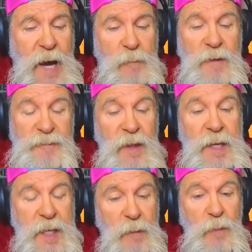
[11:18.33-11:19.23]
would
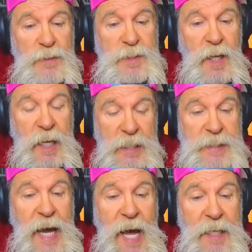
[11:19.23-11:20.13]
think it would say he
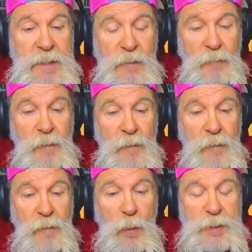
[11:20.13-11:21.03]
died in the
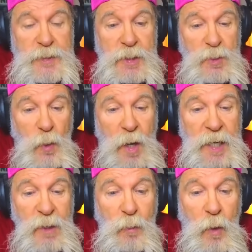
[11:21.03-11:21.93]
ring, which is what
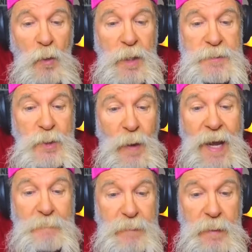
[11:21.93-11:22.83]
he wanted to
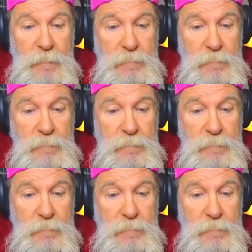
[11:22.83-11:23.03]
happen.